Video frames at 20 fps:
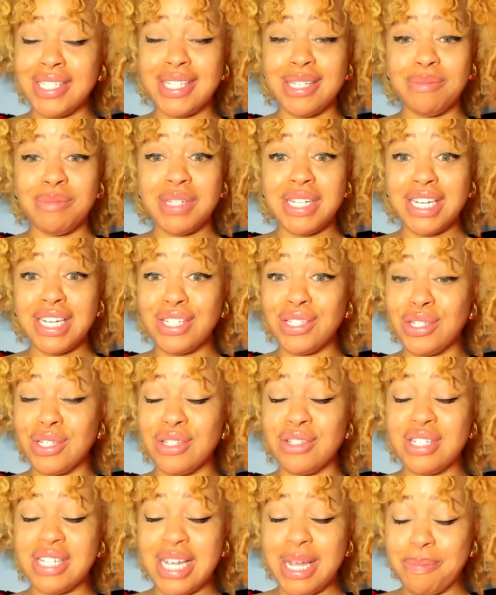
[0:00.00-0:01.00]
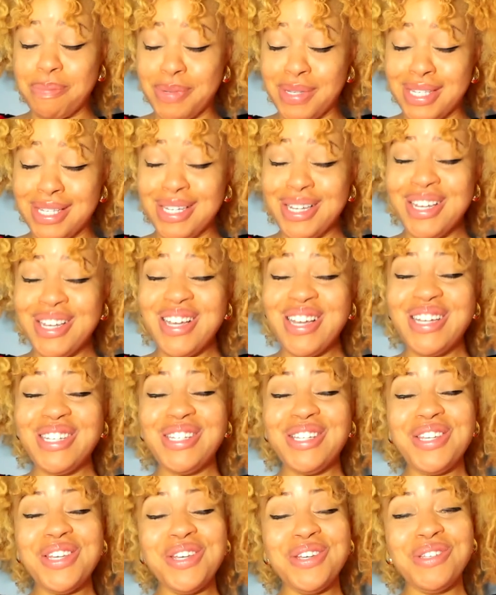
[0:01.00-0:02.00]
some tips,
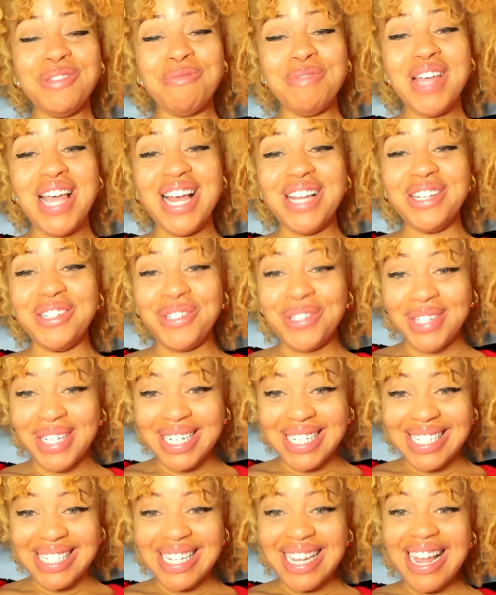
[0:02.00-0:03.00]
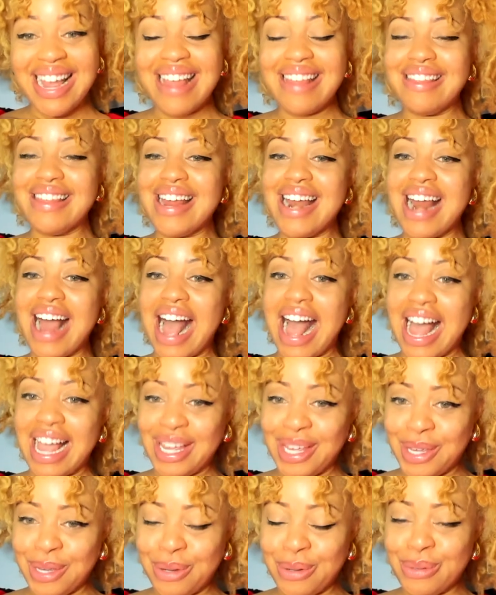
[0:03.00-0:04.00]
and tricks that I
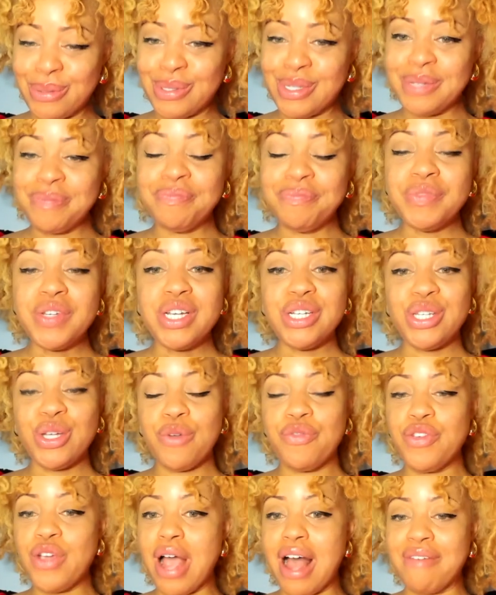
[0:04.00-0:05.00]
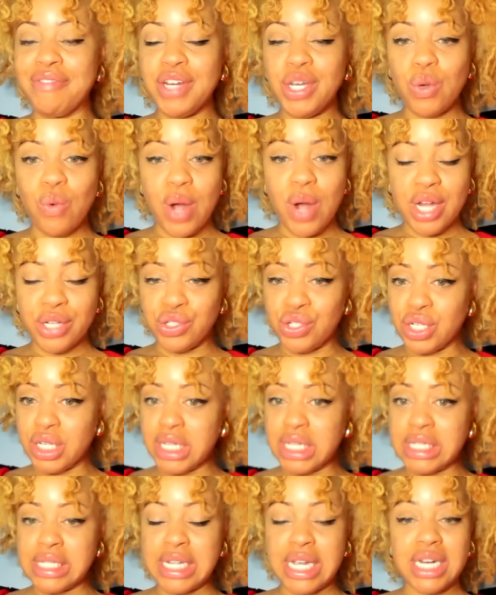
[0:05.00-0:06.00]
use. So if you have any
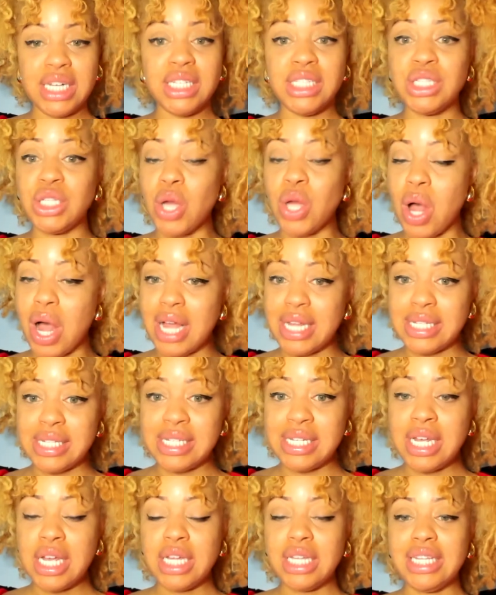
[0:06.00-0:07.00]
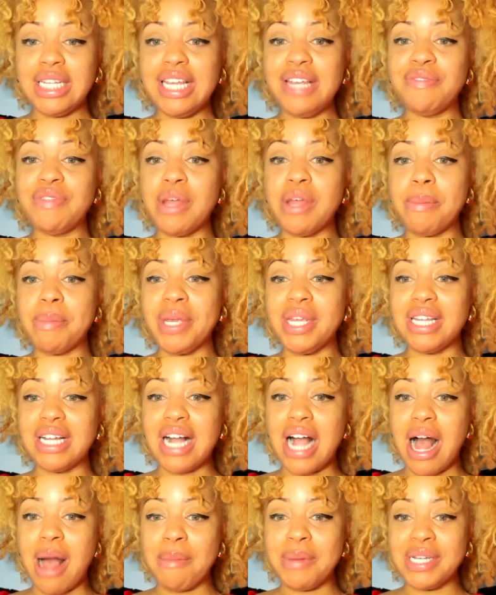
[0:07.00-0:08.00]
questions, any thoughts, leave them in the
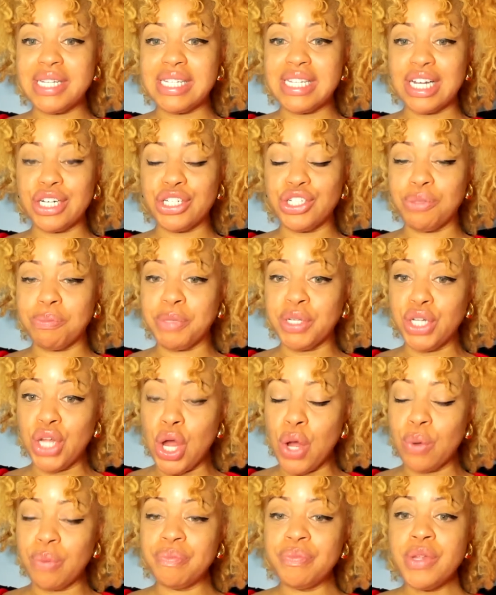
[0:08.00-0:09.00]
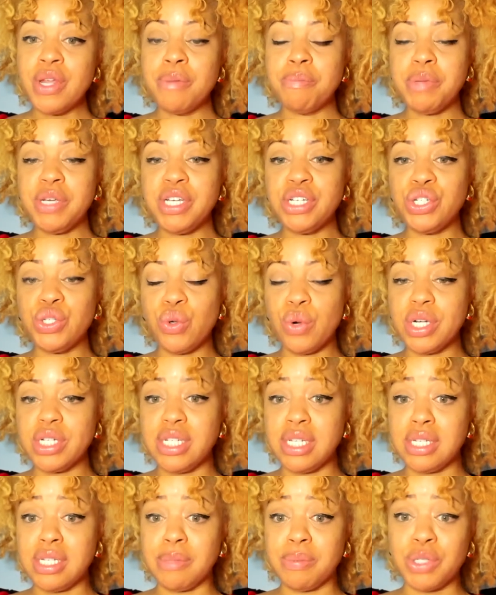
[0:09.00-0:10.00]
comment section below. Be sure
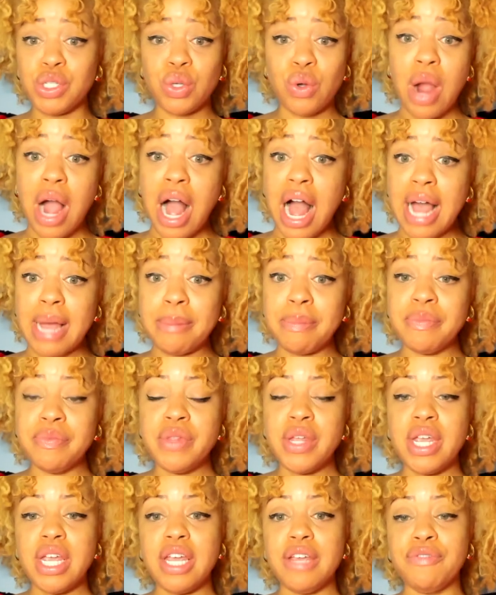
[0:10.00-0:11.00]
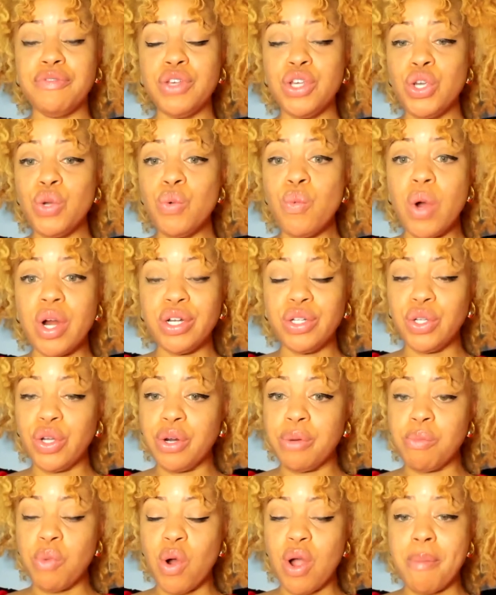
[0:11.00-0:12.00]
to subscribe if you want to
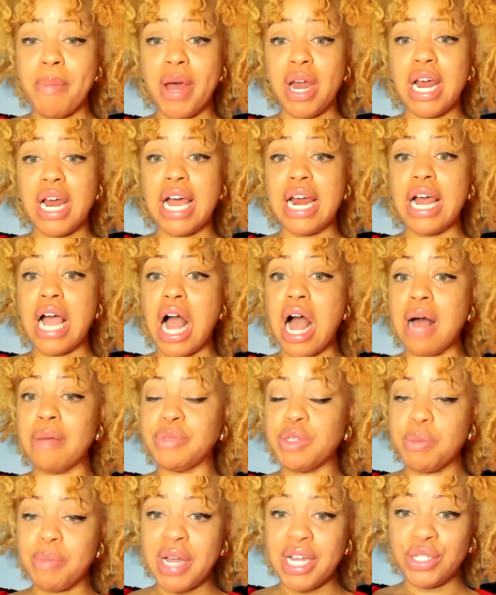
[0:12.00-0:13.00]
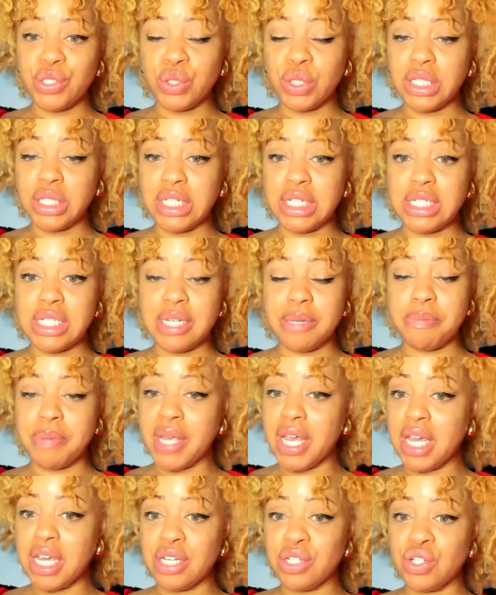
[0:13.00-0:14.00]
learn more about how to optimize your LinkedIn
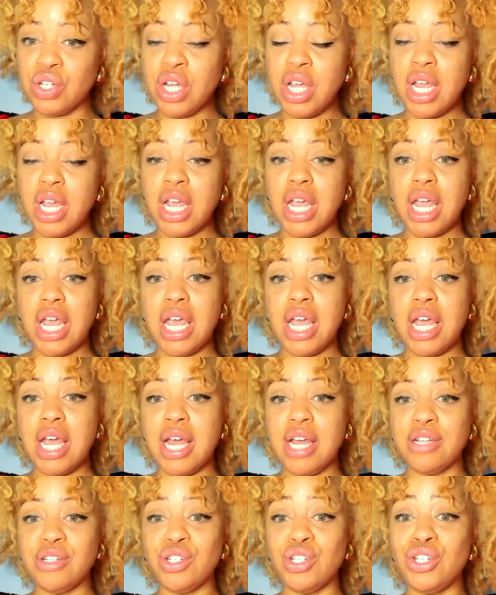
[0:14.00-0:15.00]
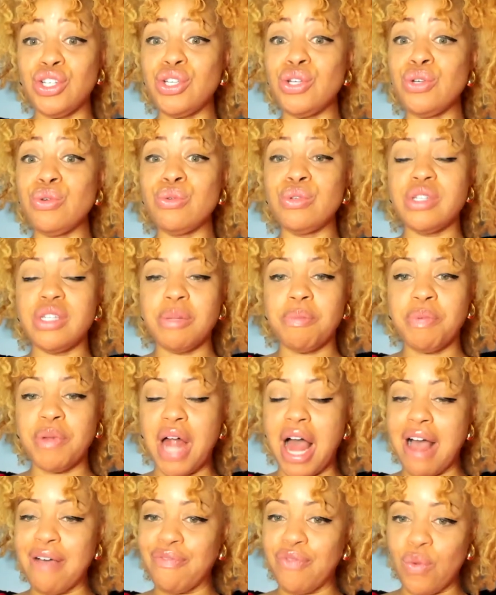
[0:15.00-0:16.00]
page and use the
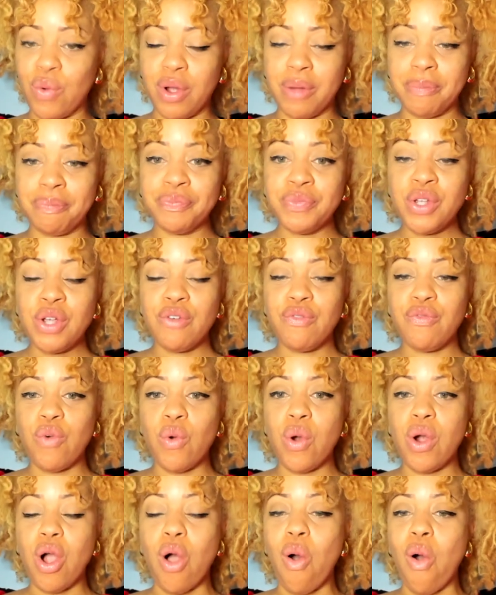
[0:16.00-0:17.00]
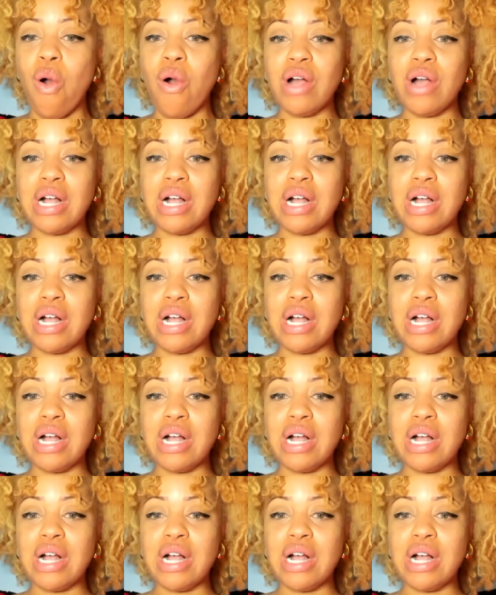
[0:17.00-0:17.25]
platform for all